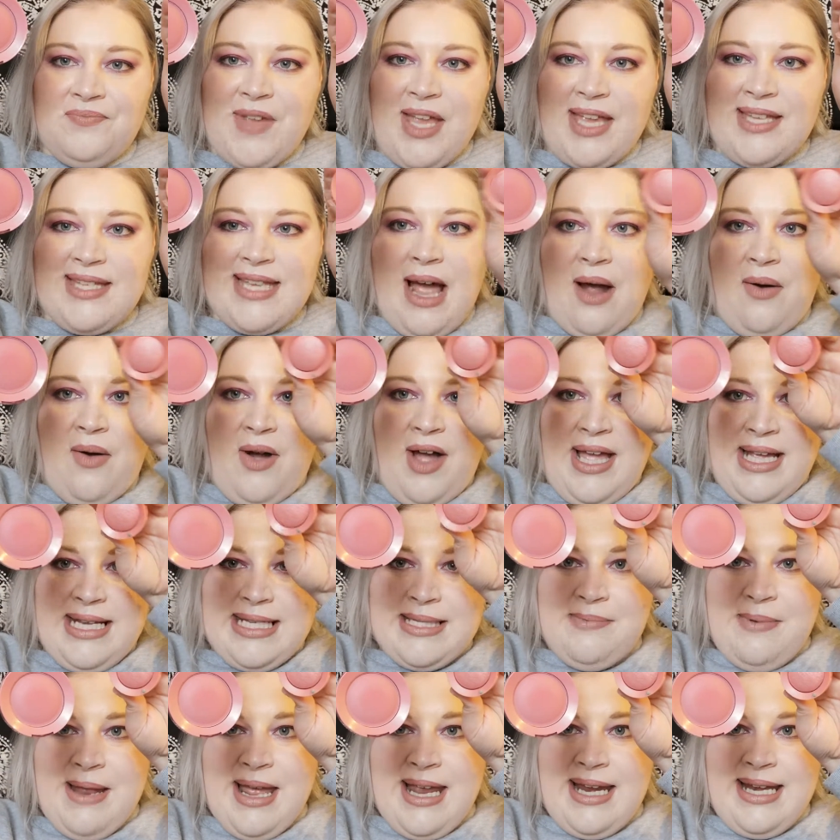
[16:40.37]
is how I
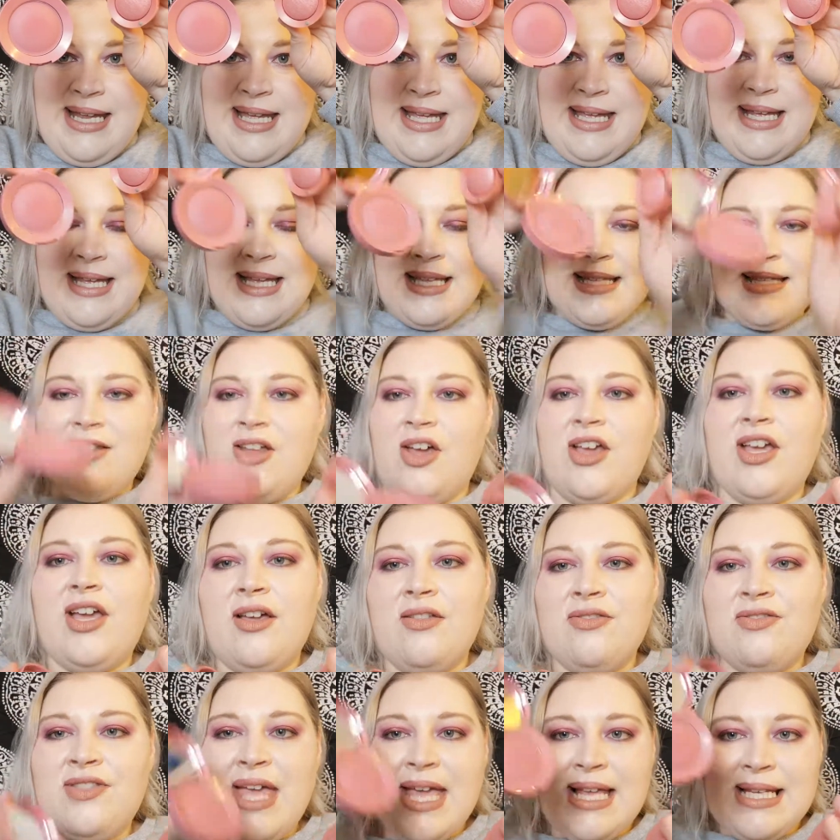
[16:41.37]
explain it. It's like
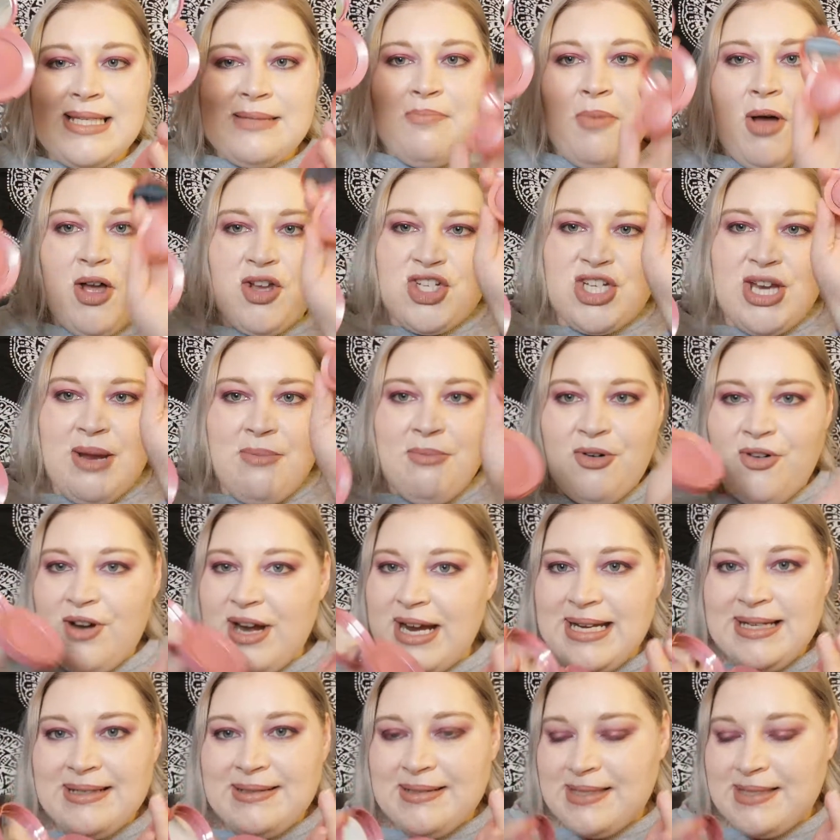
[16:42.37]
this but shimmery.